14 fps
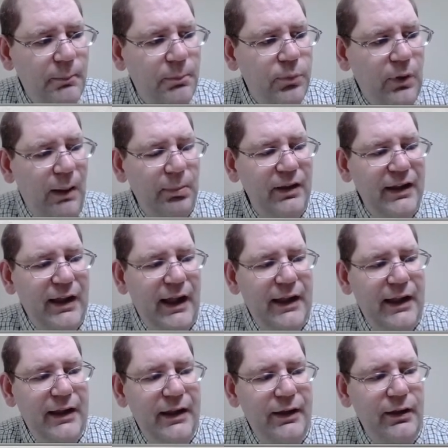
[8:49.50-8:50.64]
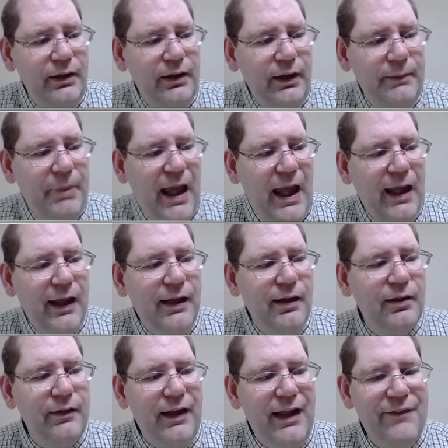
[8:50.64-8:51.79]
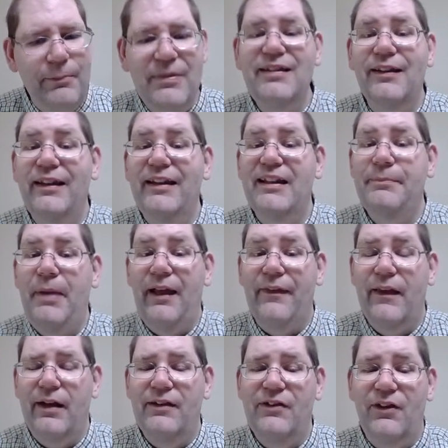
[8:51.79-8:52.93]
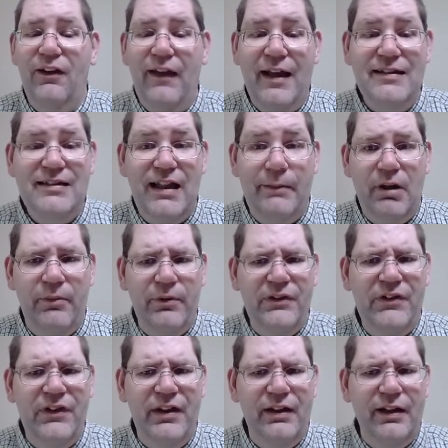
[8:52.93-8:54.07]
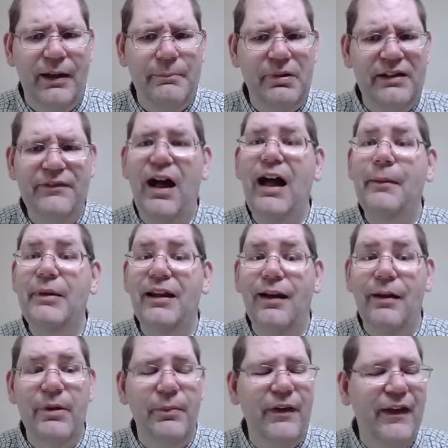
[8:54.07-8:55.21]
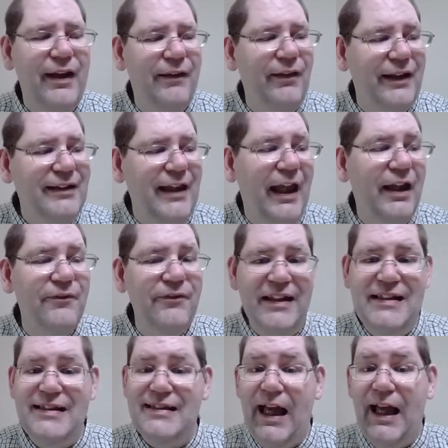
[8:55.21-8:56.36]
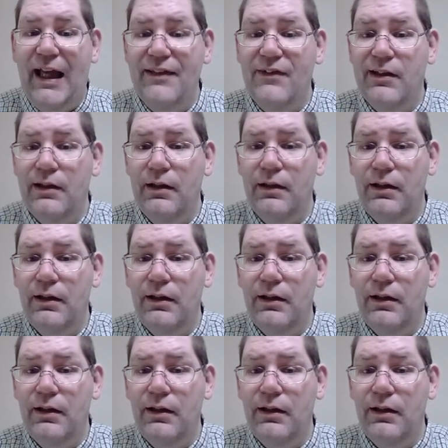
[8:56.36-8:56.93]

probably a pack. They have a miscellaneous pack that I saw last time I was in, I believe, Hobby Lobby, where they had like 10 of each size.